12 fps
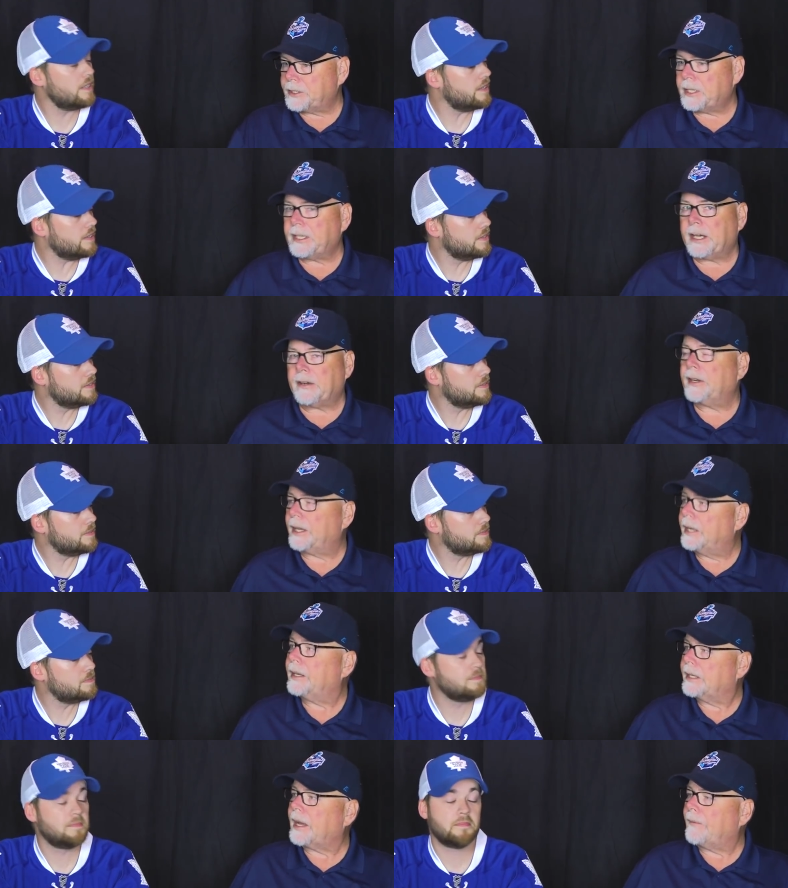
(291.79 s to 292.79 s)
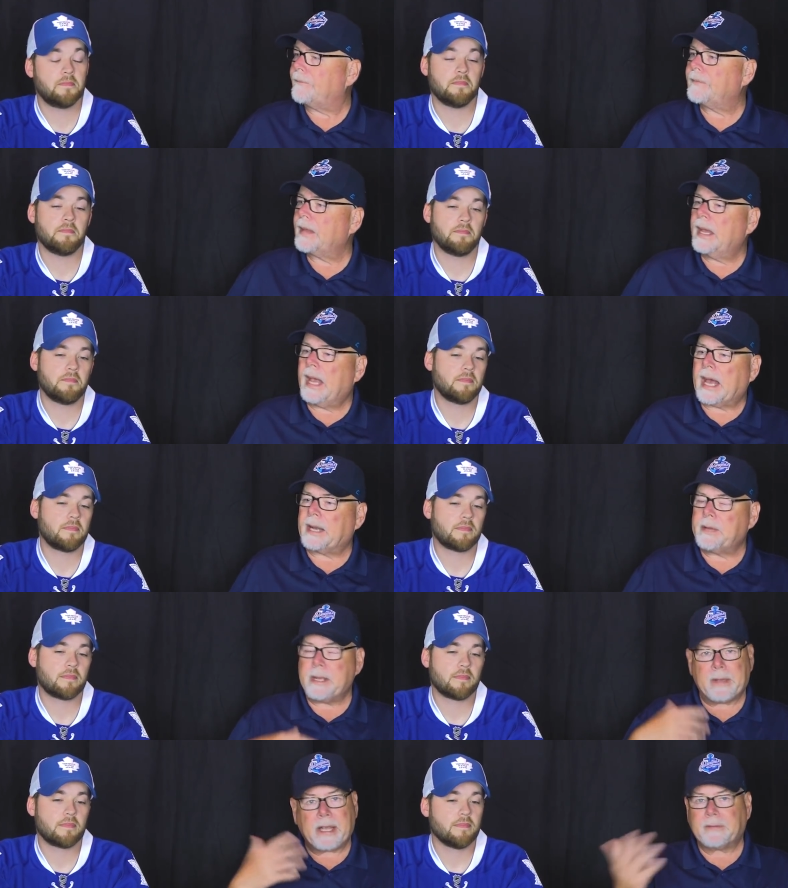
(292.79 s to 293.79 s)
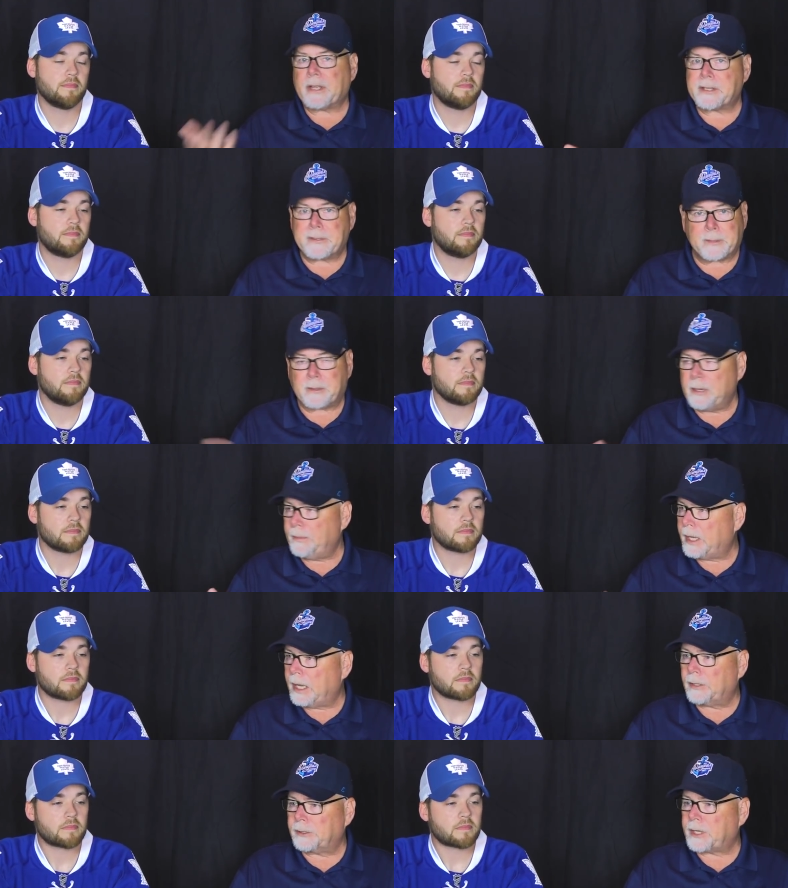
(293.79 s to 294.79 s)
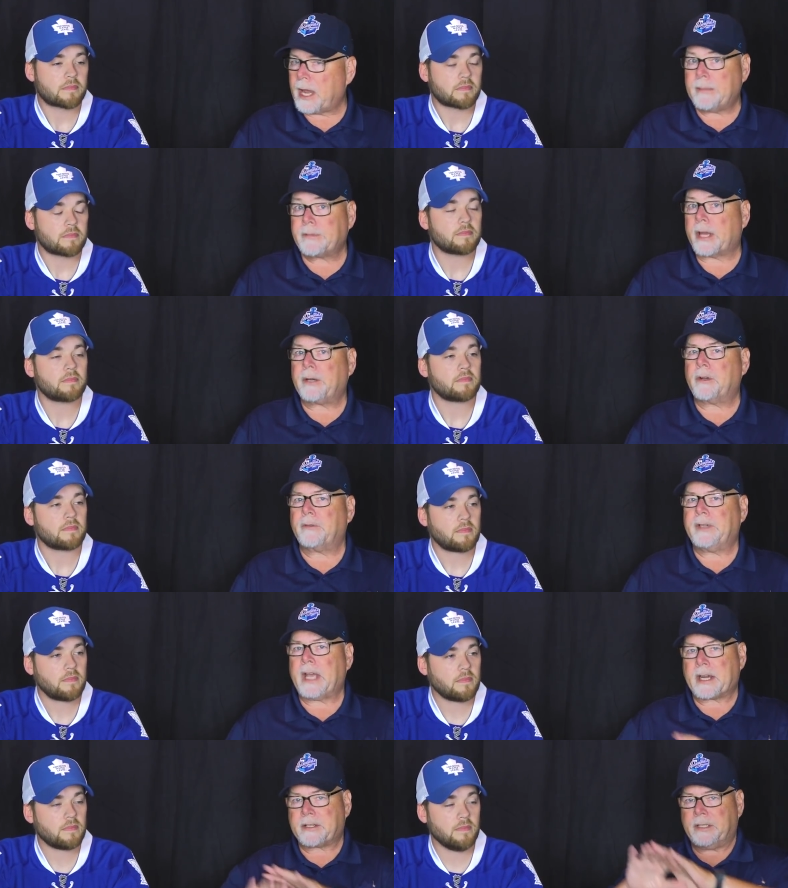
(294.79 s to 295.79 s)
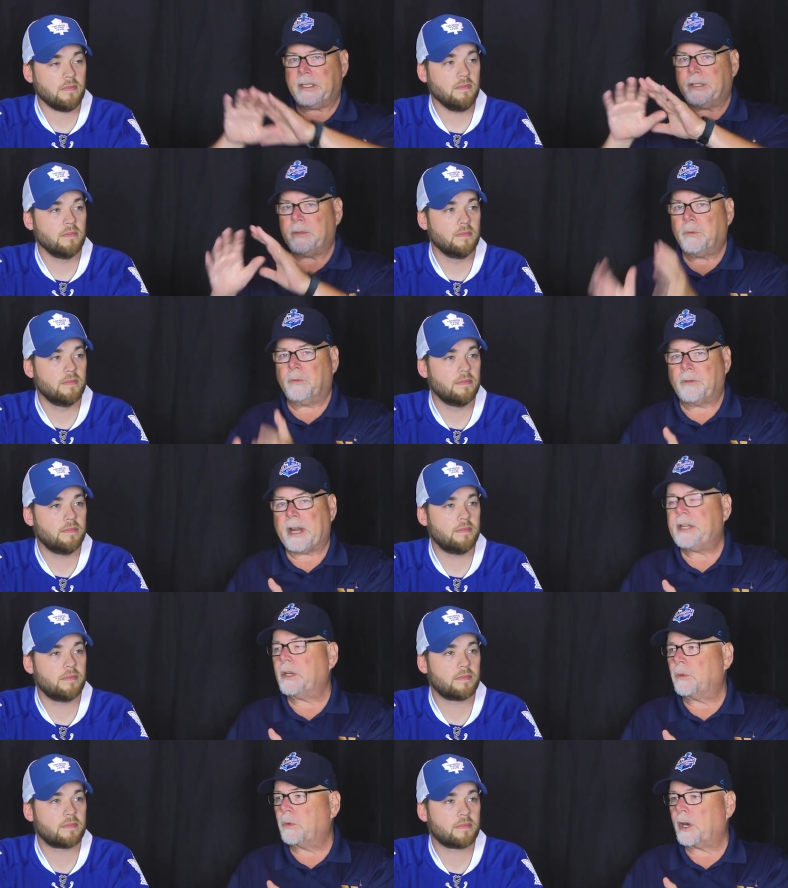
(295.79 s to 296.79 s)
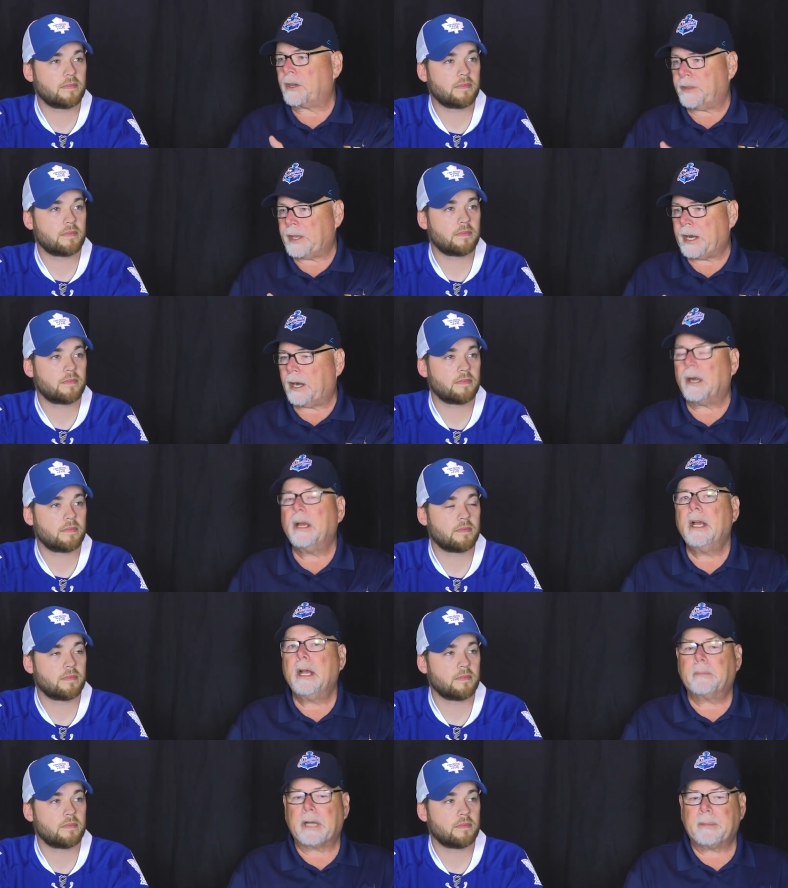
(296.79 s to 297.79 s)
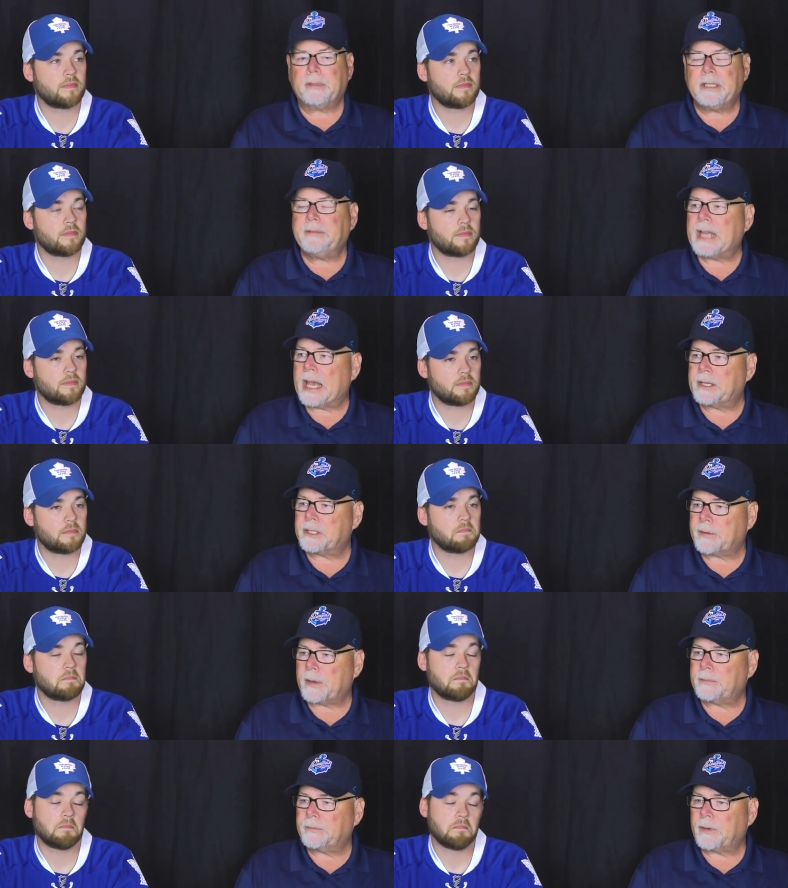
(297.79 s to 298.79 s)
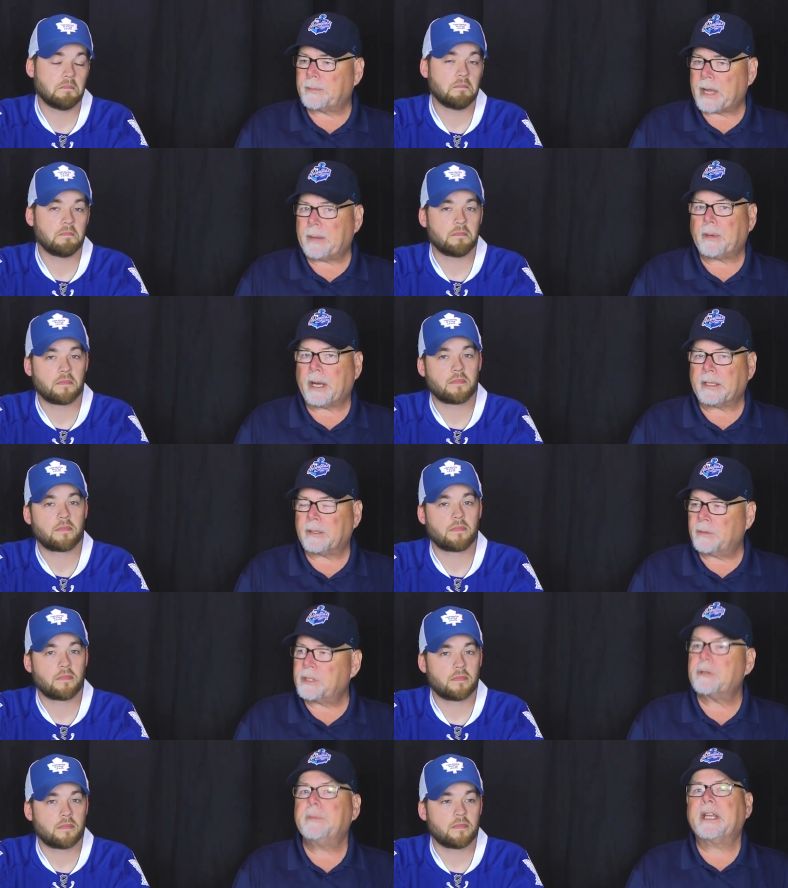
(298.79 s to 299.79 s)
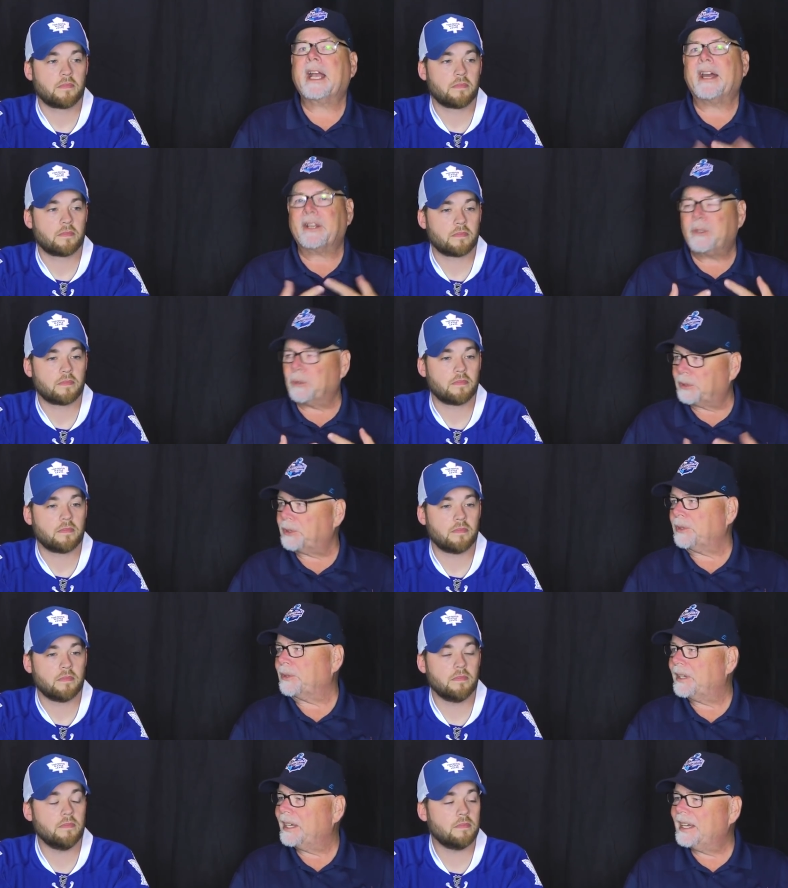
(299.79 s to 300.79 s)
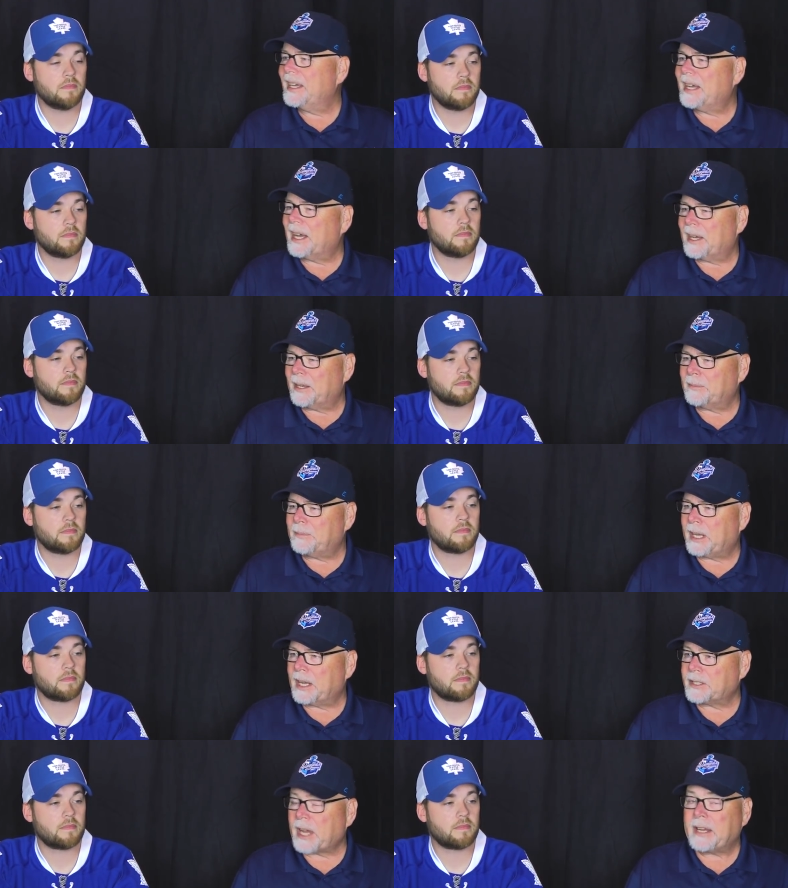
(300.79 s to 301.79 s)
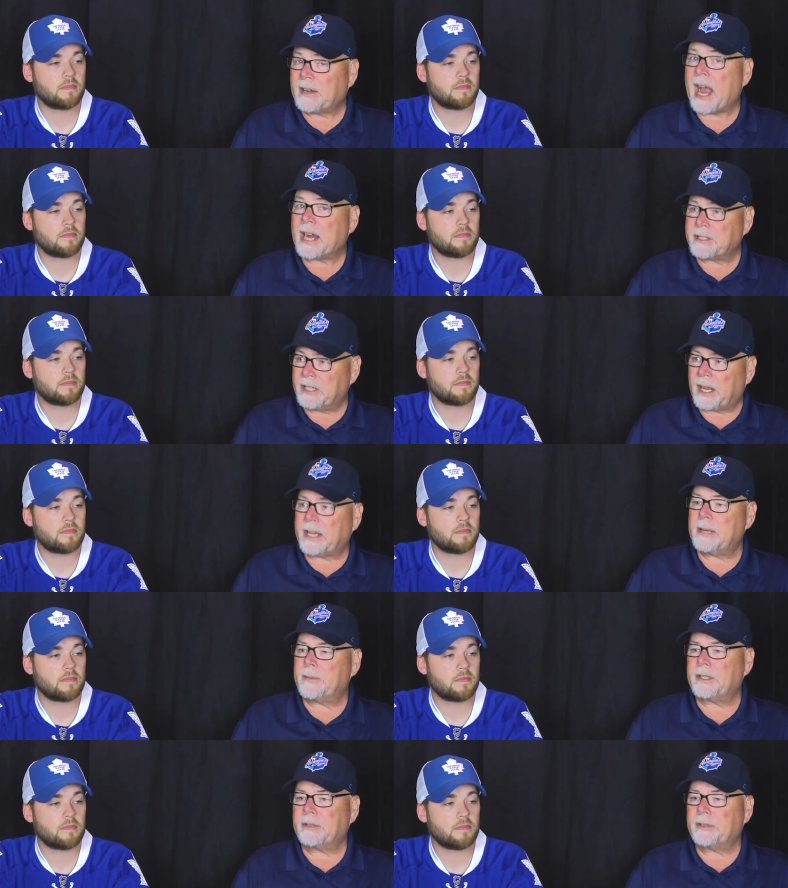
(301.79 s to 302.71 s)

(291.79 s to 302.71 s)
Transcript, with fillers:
Speaker 1: the Sydney area. Yeah. Hmm. And he may have done some Screaming Eagles games. I don't know if he actually did radio work there, but I believe Dan is from, from Cape Breton, which would be kind of cool too, hmm. uh, because I, I actually like him